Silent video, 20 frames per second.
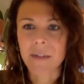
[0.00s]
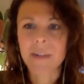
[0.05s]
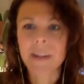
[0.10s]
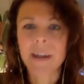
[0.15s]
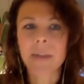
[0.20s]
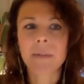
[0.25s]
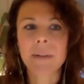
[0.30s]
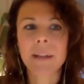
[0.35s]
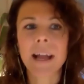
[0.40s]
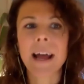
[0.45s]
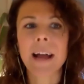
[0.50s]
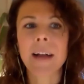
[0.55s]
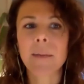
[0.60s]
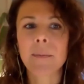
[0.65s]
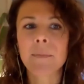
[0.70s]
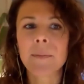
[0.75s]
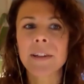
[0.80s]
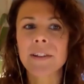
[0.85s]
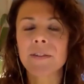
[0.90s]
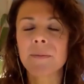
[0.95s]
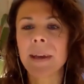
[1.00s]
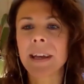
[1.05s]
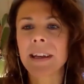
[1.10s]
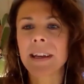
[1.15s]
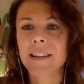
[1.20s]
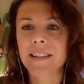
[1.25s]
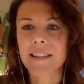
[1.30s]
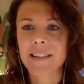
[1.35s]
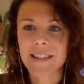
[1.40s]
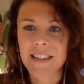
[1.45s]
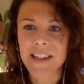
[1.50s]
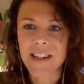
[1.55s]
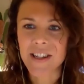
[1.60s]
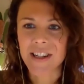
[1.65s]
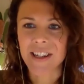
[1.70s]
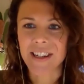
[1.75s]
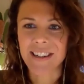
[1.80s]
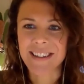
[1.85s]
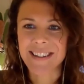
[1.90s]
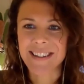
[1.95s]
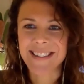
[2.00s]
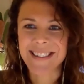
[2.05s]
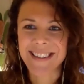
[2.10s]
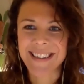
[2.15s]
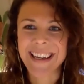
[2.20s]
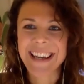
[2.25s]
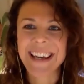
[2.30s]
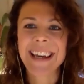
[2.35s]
that will help me to make decisions